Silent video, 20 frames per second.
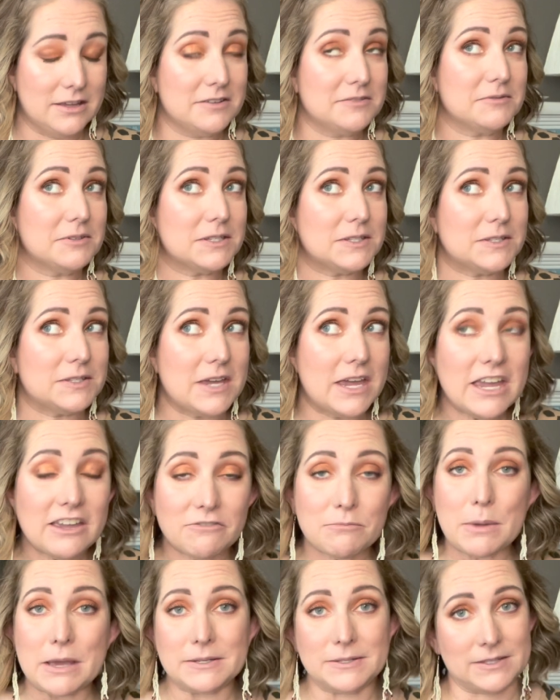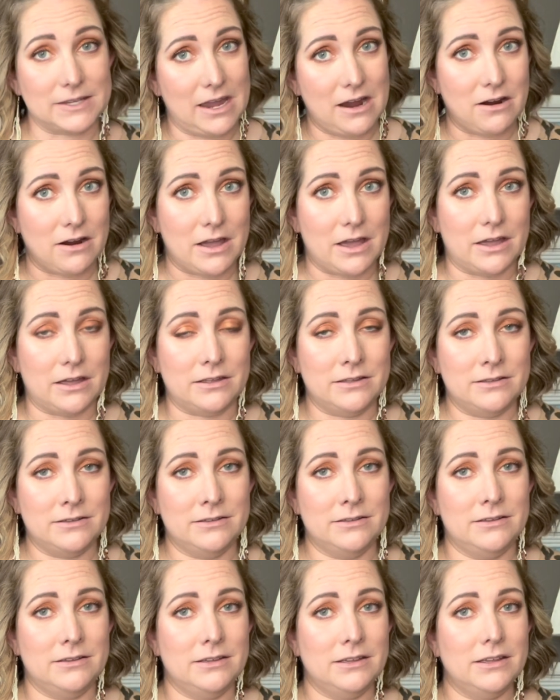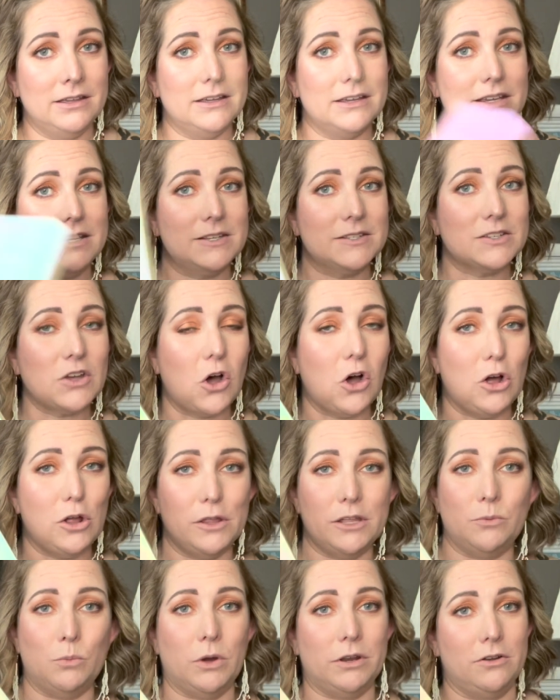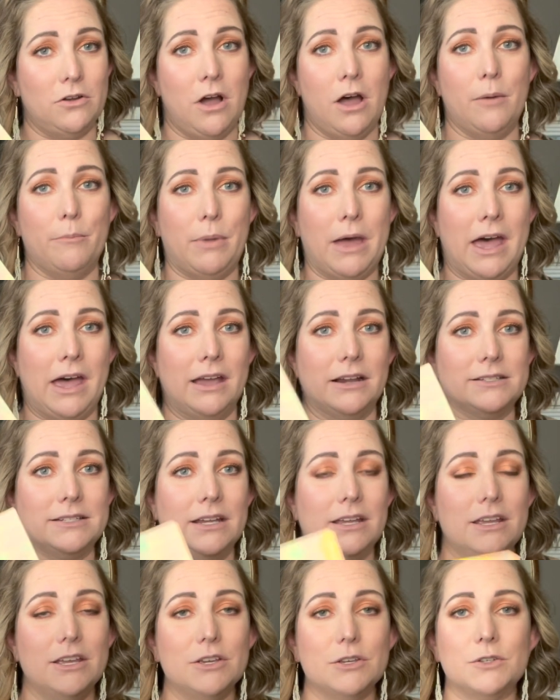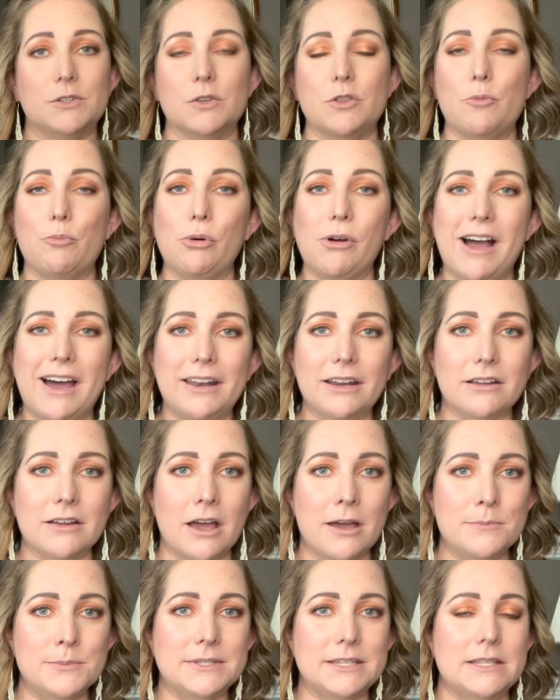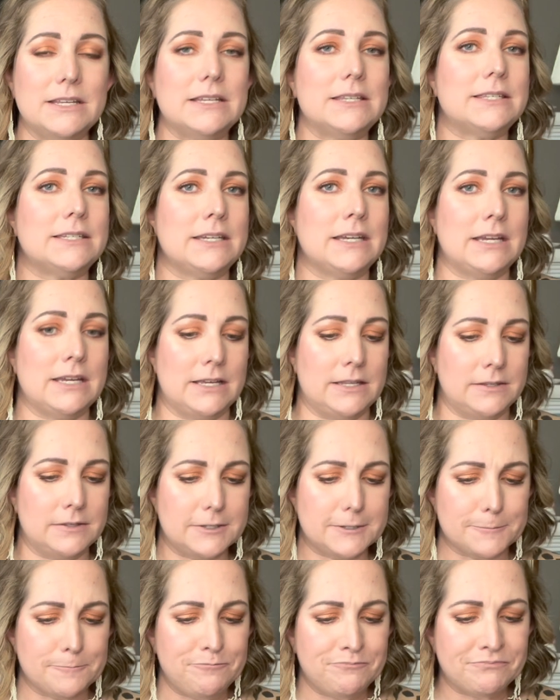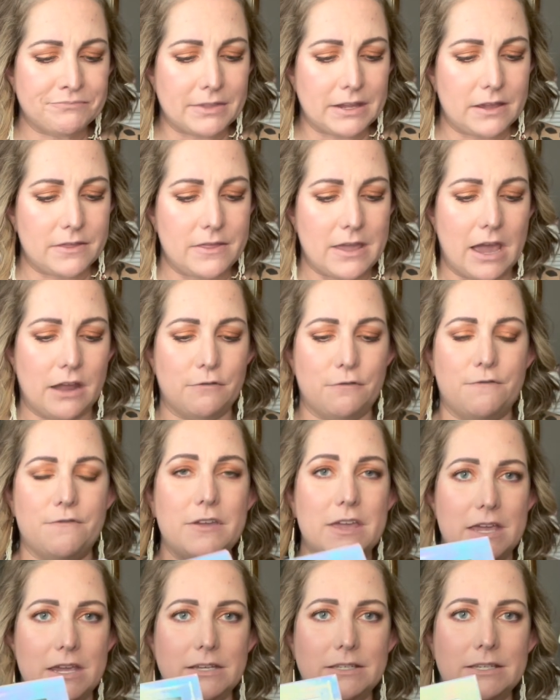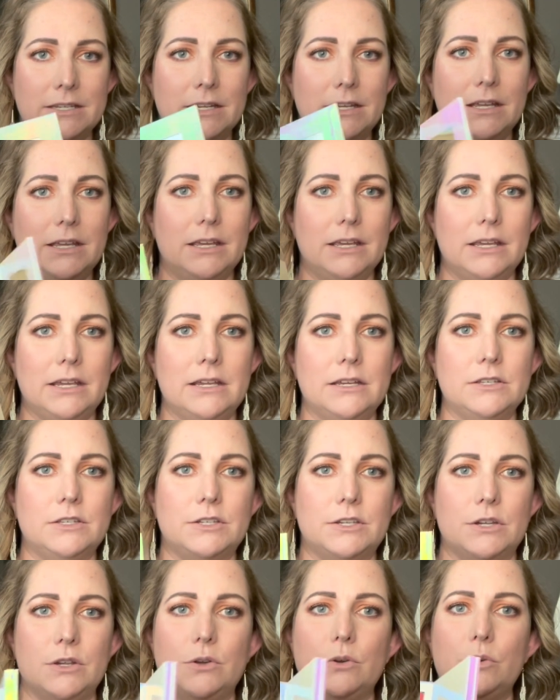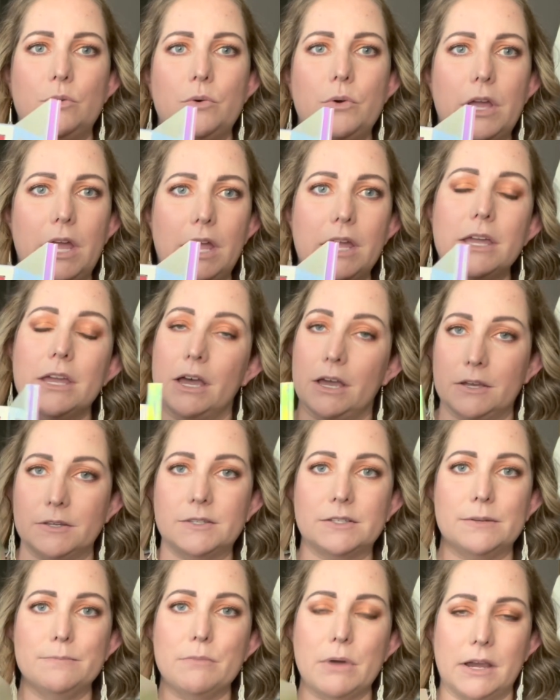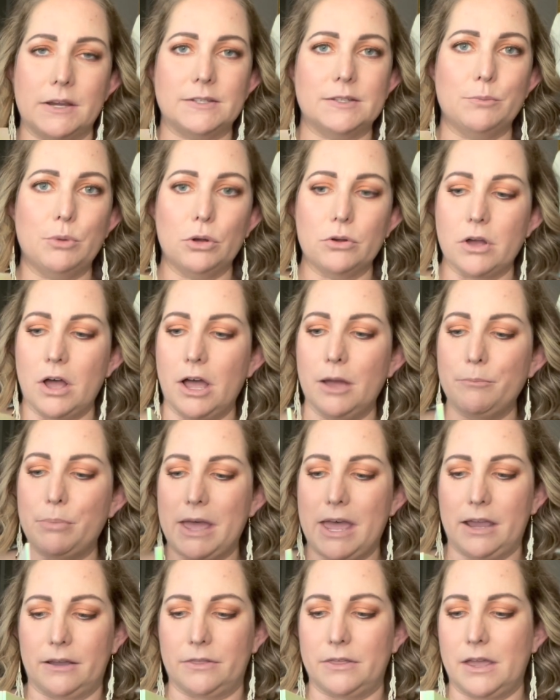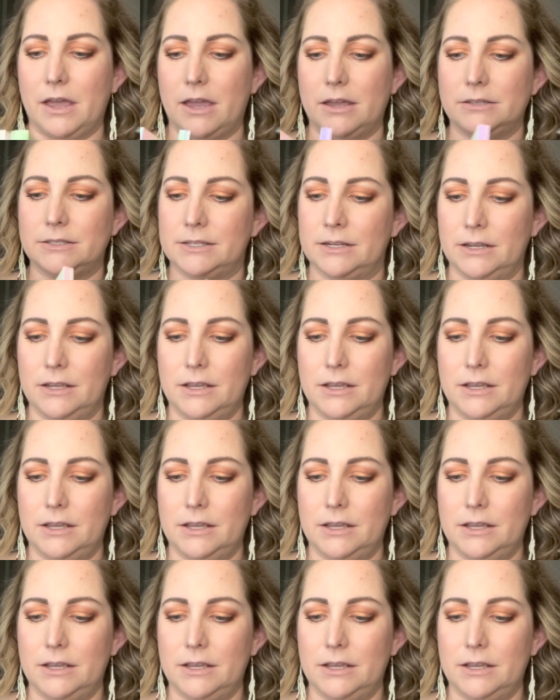save mascara, is all in one compact. So the product comes in these tins that fit into a customizable compact that